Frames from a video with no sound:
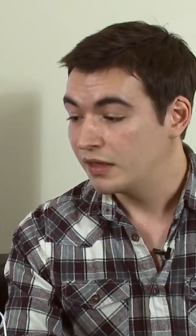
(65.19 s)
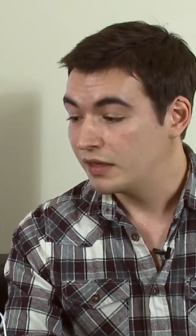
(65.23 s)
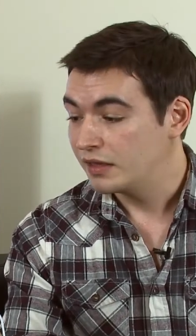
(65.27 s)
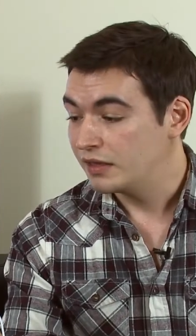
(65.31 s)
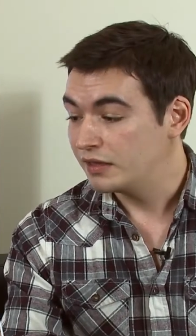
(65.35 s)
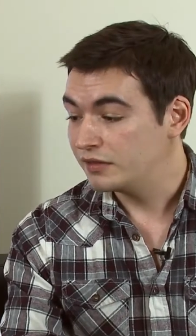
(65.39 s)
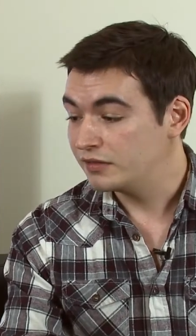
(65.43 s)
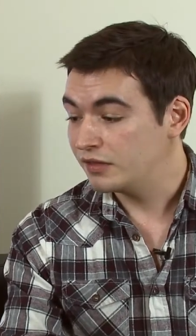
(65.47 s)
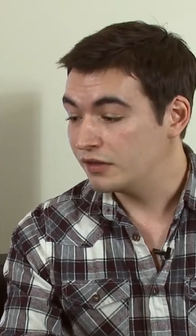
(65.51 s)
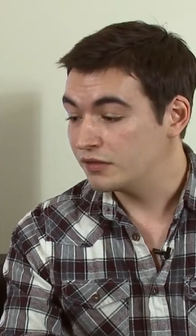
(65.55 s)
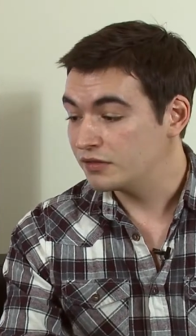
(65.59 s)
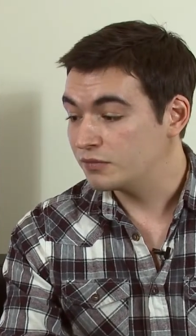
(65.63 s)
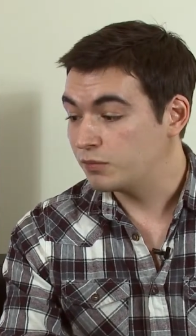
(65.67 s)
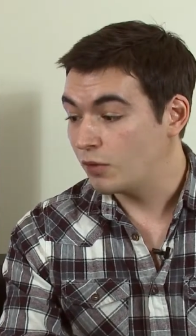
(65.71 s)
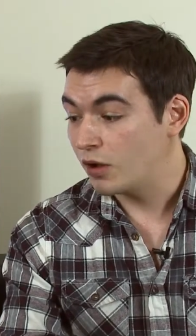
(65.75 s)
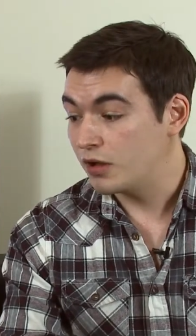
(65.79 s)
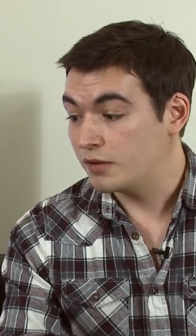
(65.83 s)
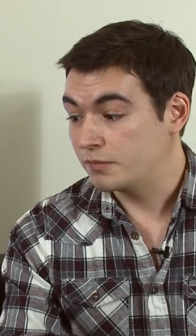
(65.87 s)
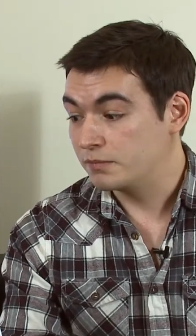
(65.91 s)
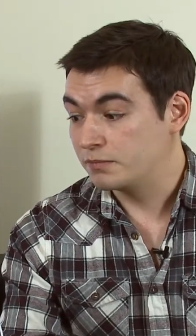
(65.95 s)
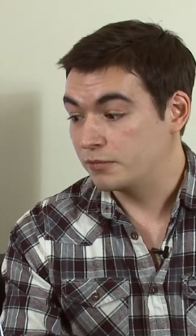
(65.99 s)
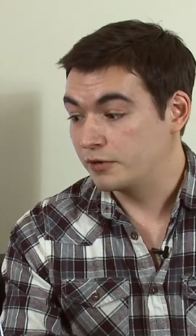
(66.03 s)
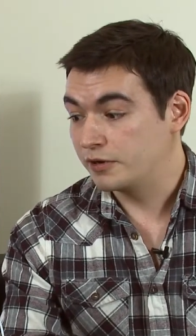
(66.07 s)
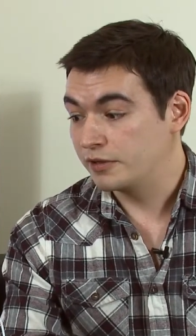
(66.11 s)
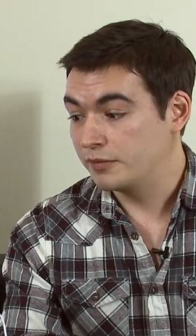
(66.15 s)
It does
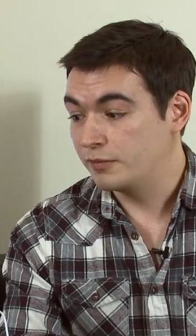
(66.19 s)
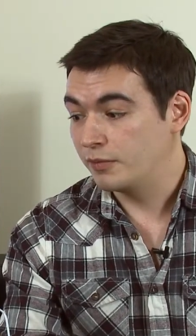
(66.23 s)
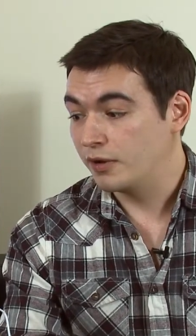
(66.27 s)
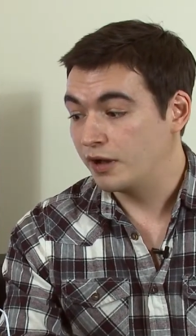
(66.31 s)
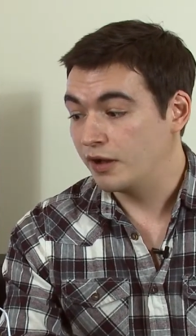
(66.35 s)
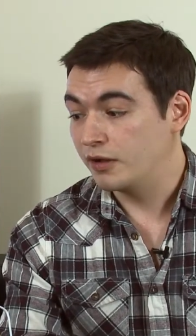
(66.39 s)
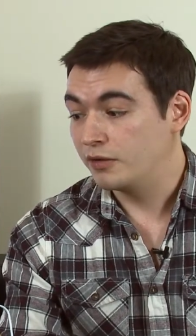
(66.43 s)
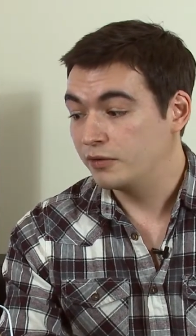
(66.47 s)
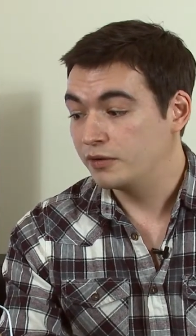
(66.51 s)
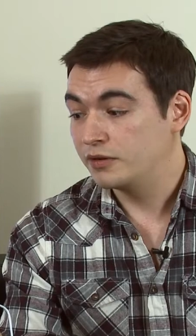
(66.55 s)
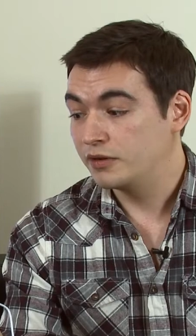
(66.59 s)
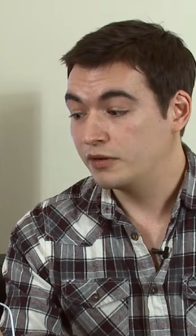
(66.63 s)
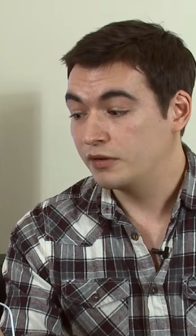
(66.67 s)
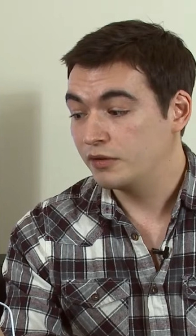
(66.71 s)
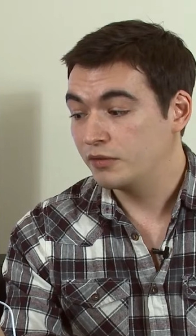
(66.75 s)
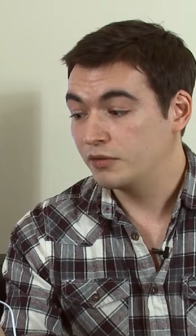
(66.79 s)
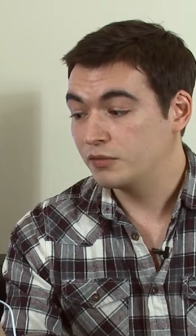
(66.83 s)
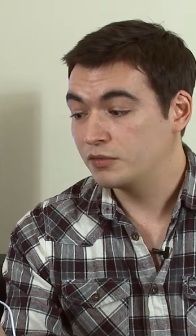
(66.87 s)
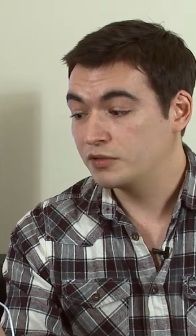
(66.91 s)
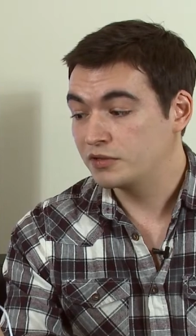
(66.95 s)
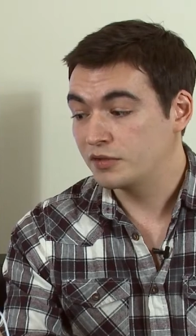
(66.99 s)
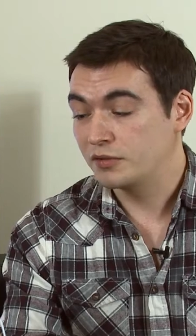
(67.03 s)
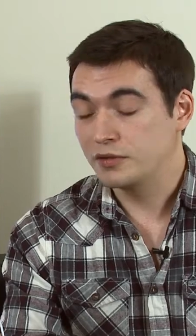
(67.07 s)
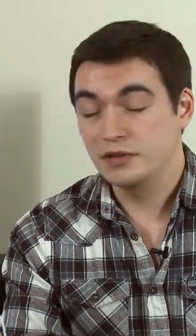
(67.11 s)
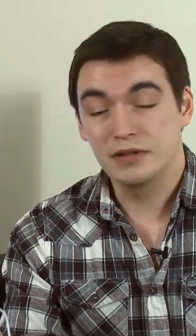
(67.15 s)
work pretty well and
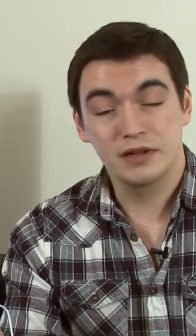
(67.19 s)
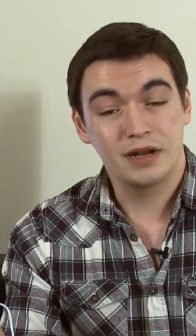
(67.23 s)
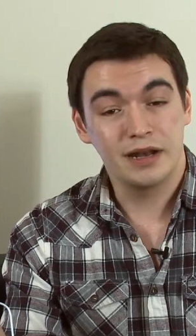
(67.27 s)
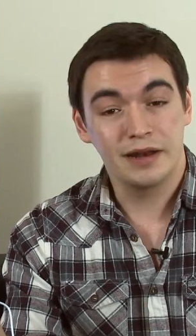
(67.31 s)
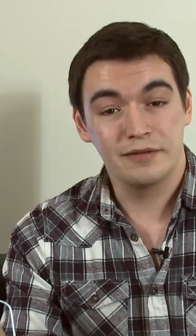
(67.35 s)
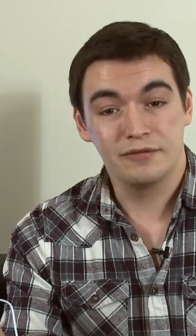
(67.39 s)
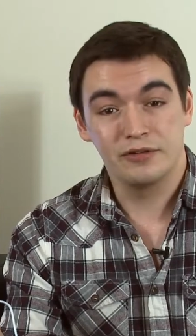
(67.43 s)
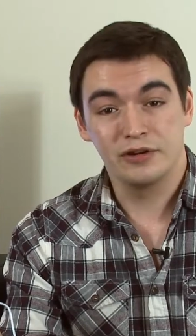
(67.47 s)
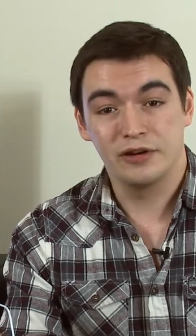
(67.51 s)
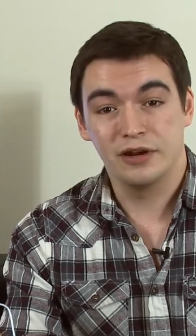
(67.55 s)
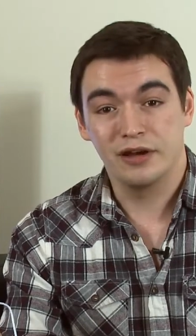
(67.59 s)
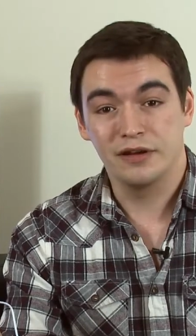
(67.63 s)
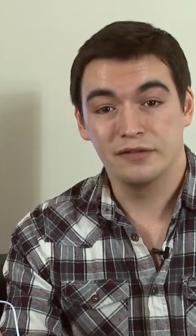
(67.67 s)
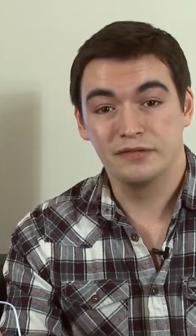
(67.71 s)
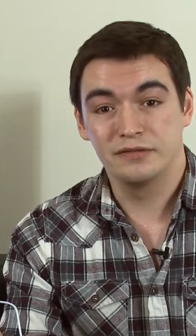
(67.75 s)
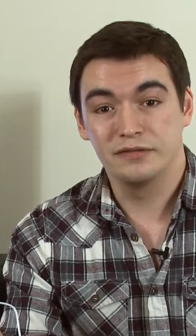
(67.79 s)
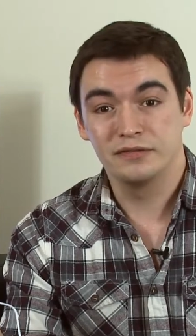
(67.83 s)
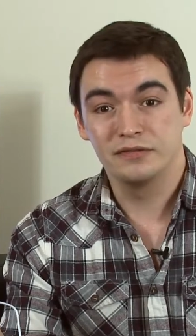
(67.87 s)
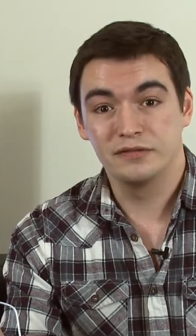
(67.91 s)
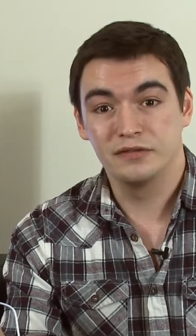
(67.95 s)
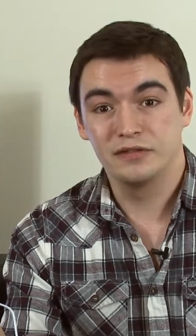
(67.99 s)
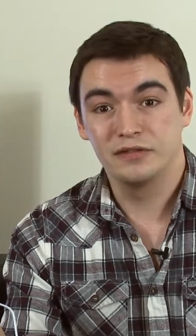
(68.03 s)
also is clever enough